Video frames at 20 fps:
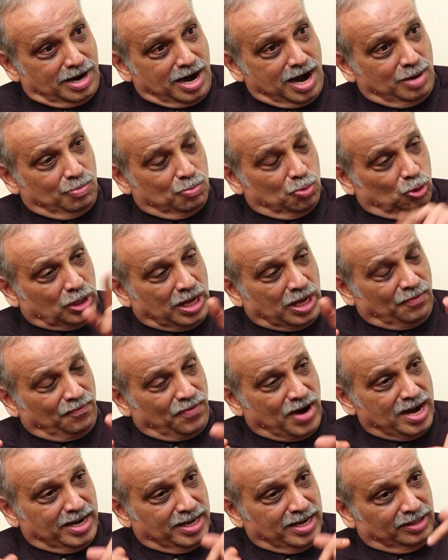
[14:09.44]
And both are
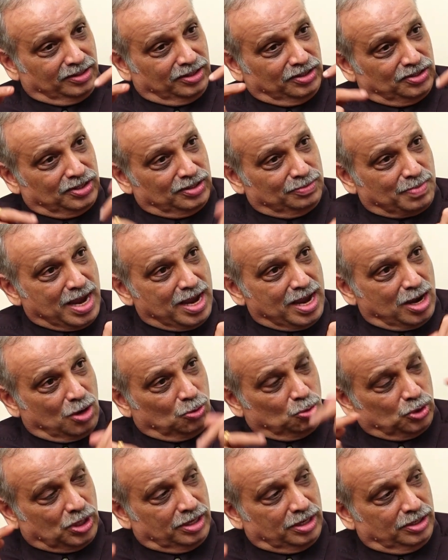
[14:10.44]
fighting, this is my
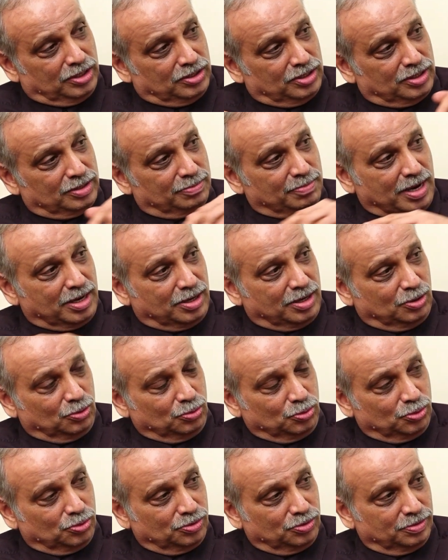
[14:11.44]
house and this is my
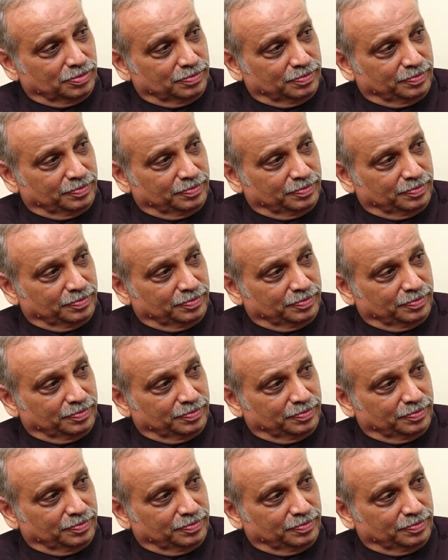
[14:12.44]
house.